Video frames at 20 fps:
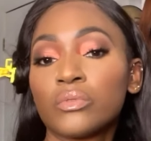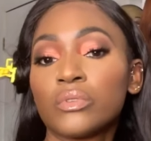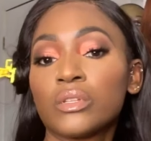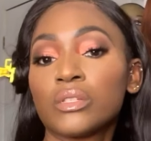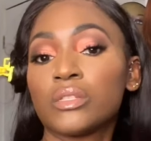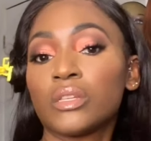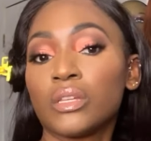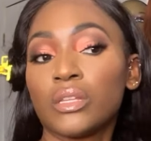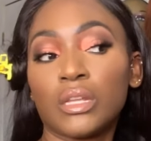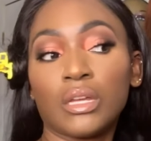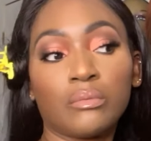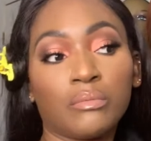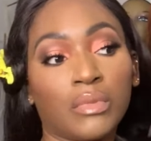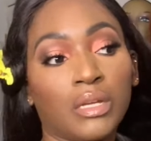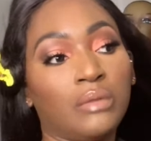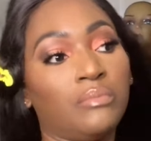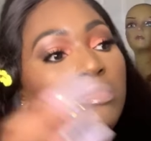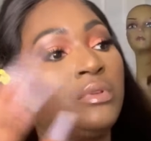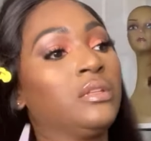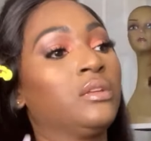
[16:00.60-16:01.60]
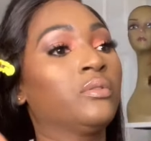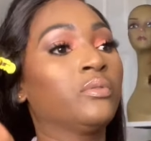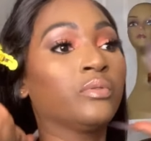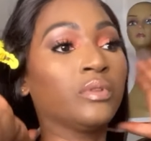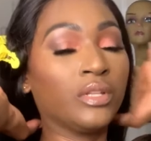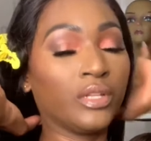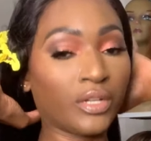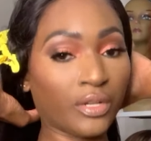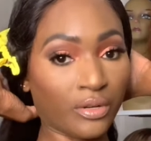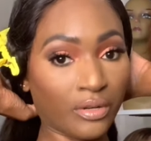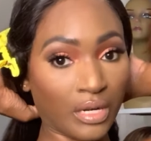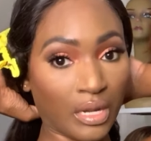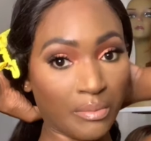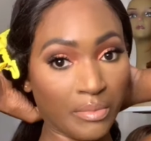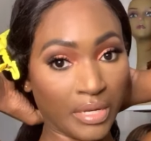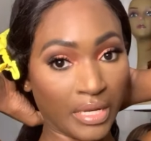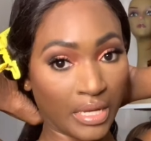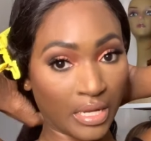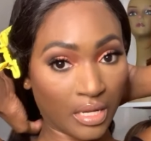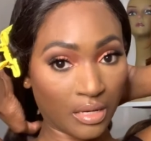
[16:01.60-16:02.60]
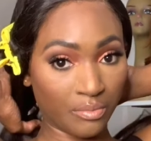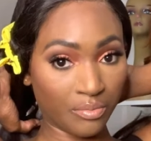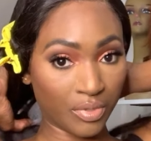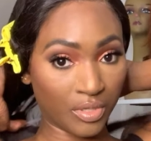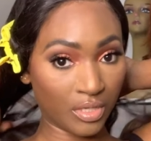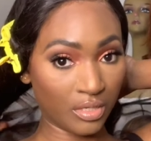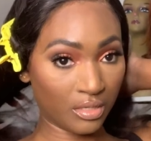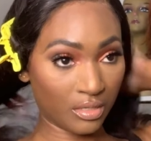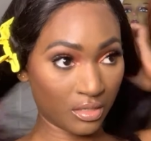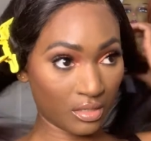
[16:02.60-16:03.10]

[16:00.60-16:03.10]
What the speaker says: Say that might be the only curl I'm gonna get, but